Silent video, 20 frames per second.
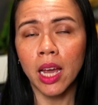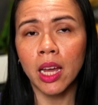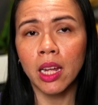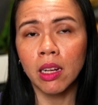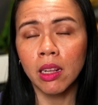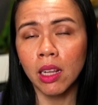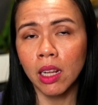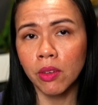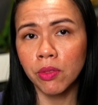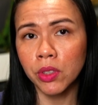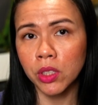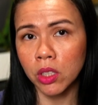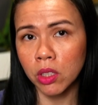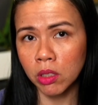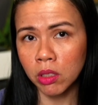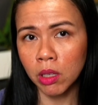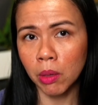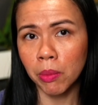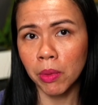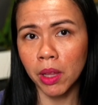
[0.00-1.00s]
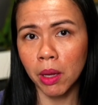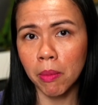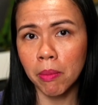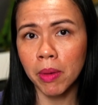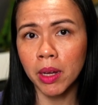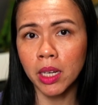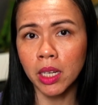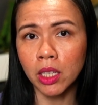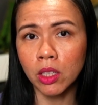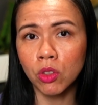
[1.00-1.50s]
and leverage some of that
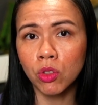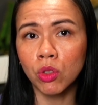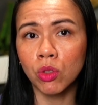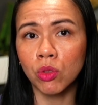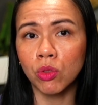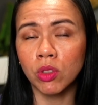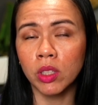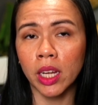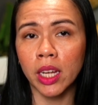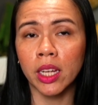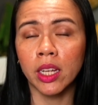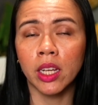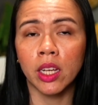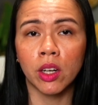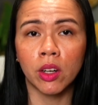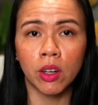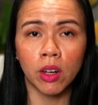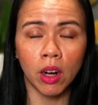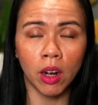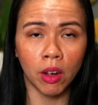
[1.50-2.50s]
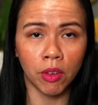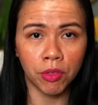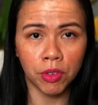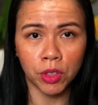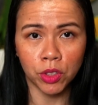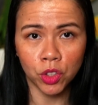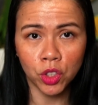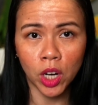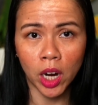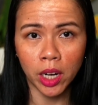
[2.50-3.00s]
money to take care of
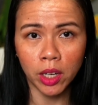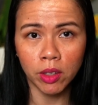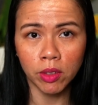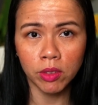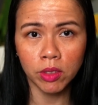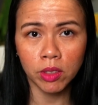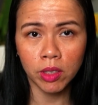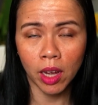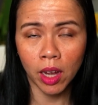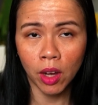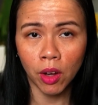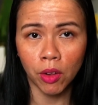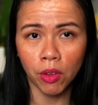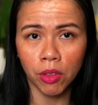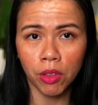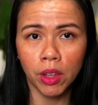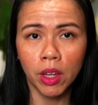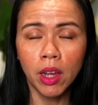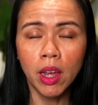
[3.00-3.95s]
your child's health.